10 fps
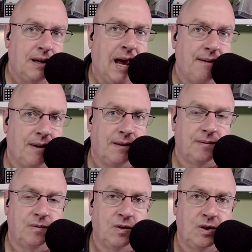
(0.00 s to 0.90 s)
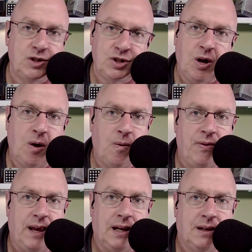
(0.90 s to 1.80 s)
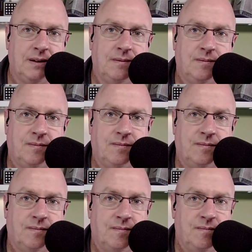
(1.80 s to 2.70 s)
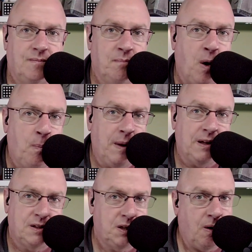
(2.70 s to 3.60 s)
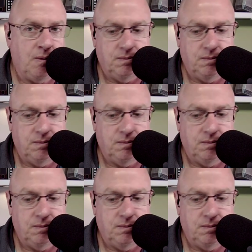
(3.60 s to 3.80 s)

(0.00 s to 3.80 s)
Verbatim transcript: have a good show than a moping show.